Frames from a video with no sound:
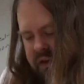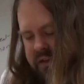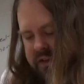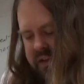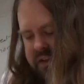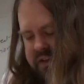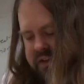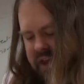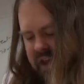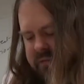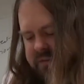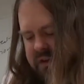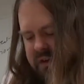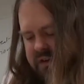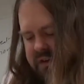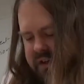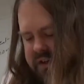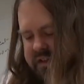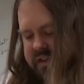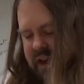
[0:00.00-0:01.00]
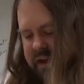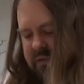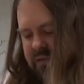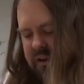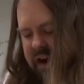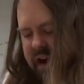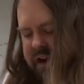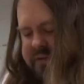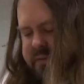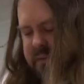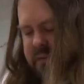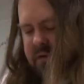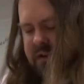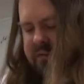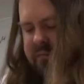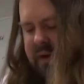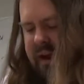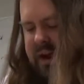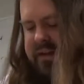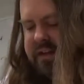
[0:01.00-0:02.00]
These same, these same craftsmen would
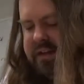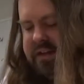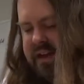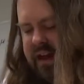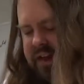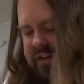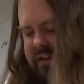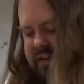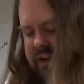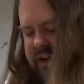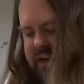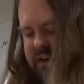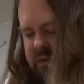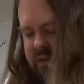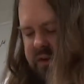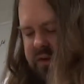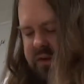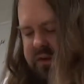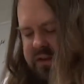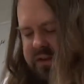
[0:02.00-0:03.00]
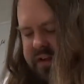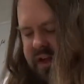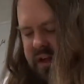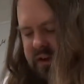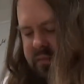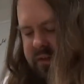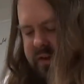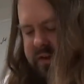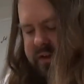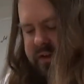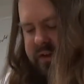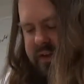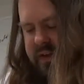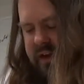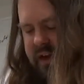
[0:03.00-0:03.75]
have made this island into a good settlement.